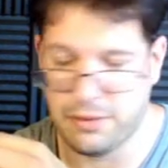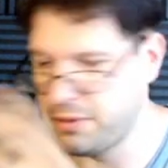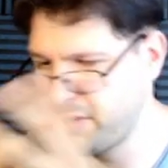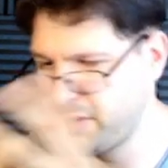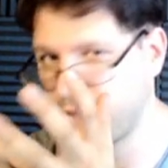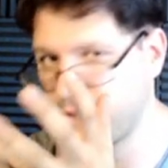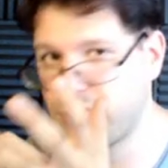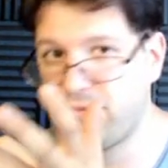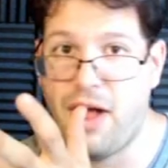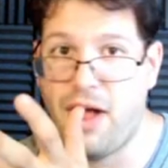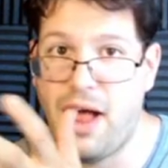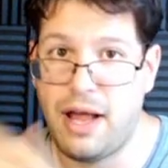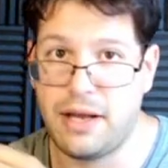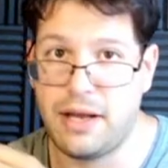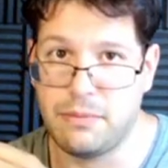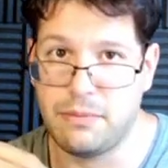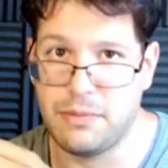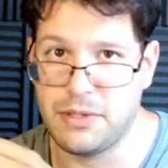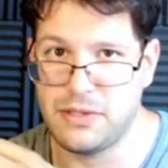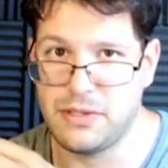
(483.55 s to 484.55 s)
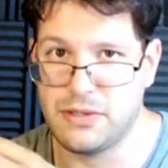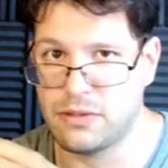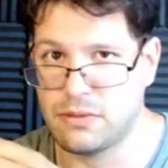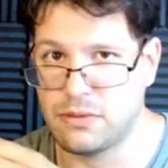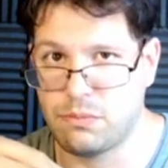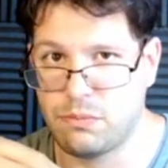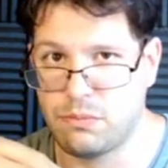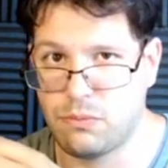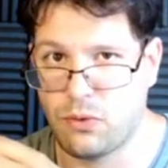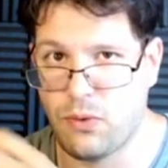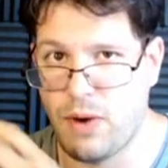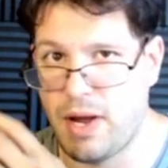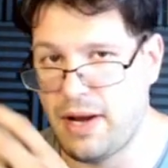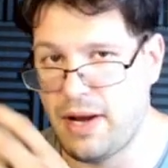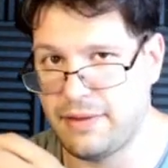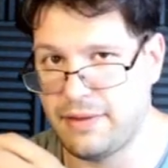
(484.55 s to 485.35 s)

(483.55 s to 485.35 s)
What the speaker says: which is fine, which is great.